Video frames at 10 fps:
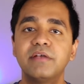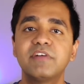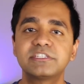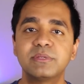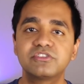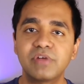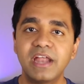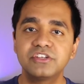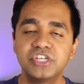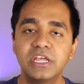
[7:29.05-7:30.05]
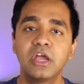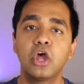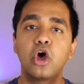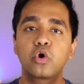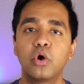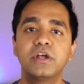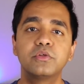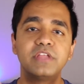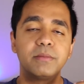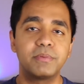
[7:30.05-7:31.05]
investment strategy according
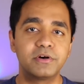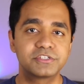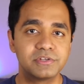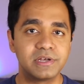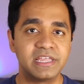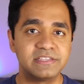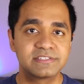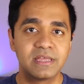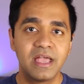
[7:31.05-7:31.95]
to their personal needs.